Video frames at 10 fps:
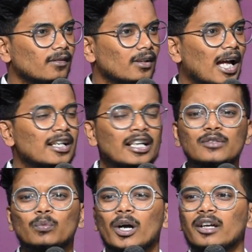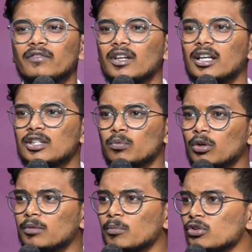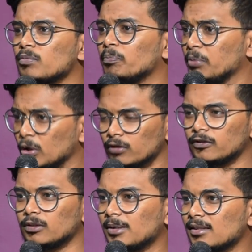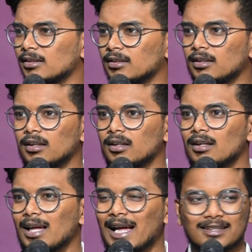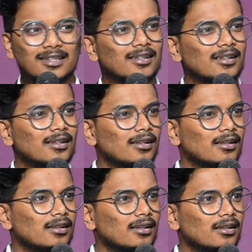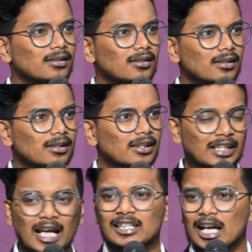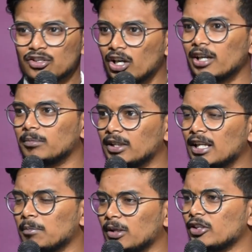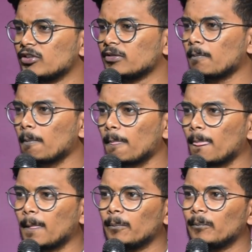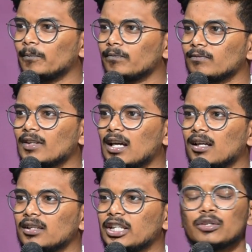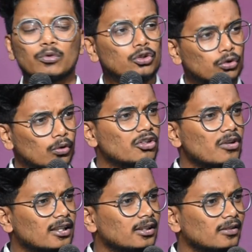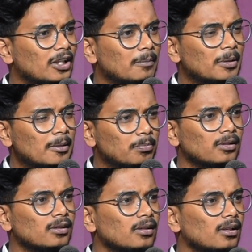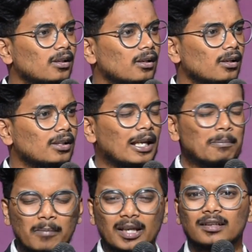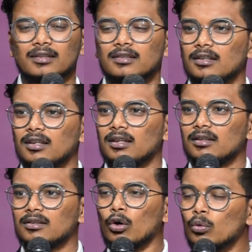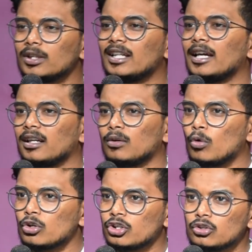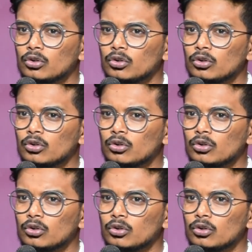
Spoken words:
And his wife is one of the most beautiful person at that time, in that place. She was so attractive that men over there wanted to